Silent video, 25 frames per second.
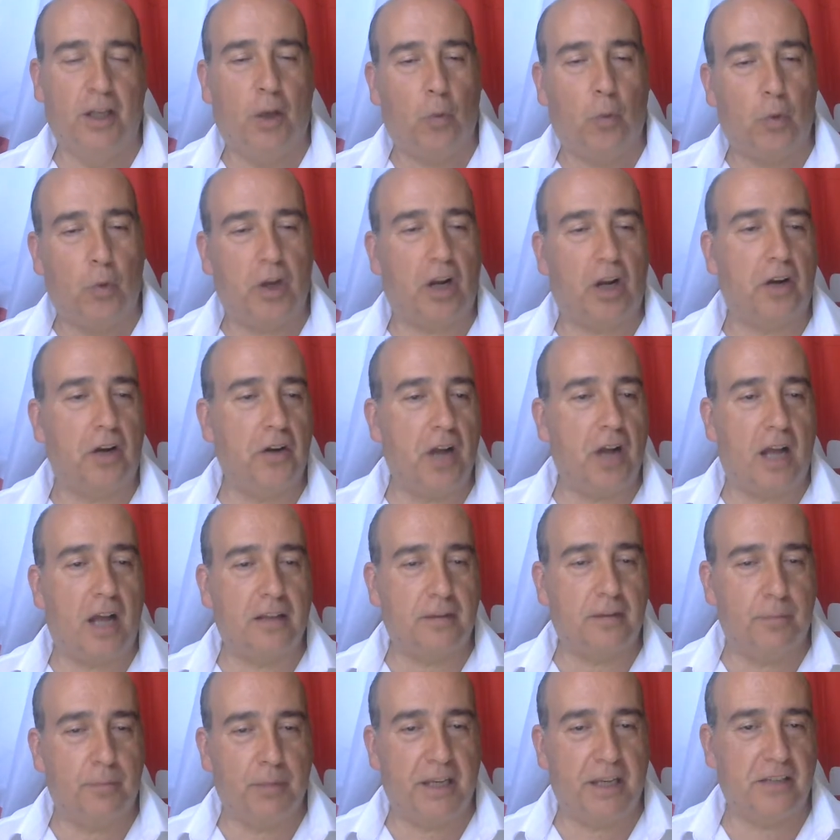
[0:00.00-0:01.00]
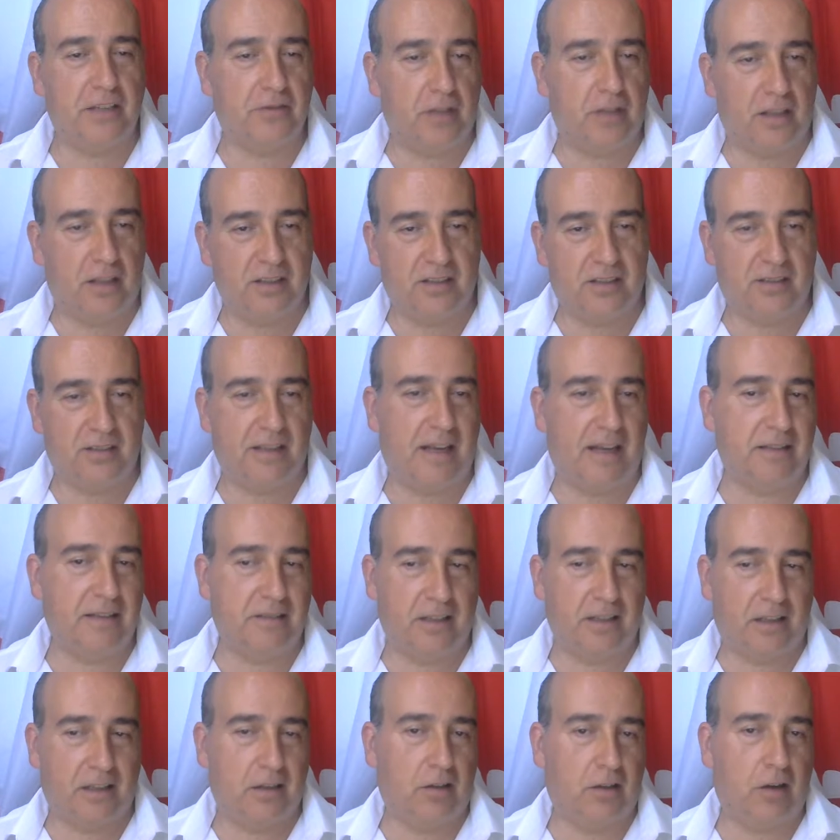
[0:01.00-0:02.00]
We are not based on
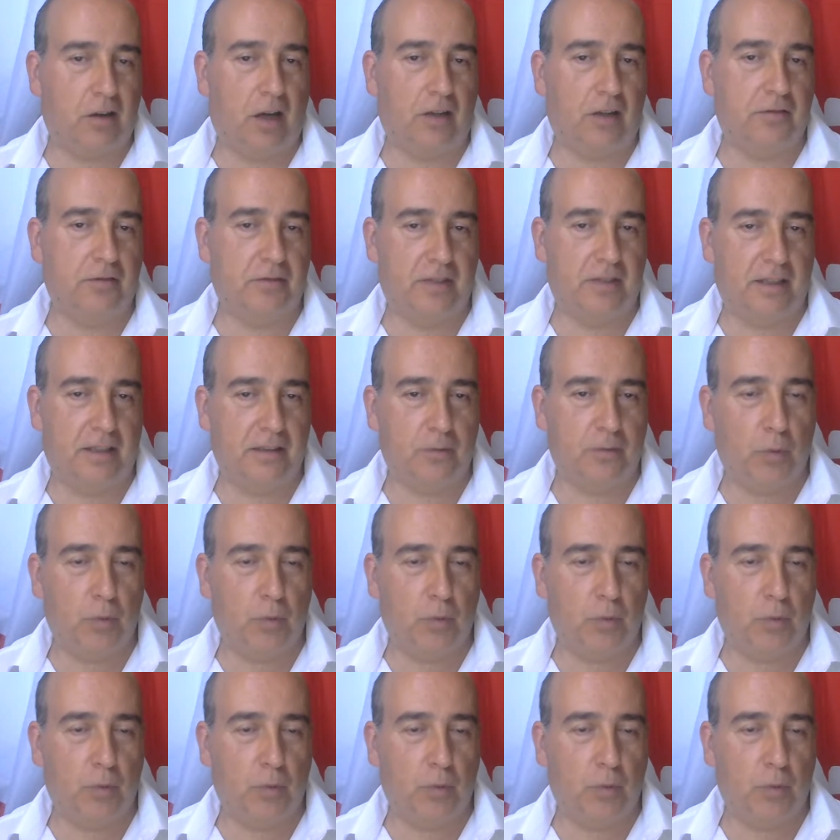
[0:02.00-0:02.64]
static content.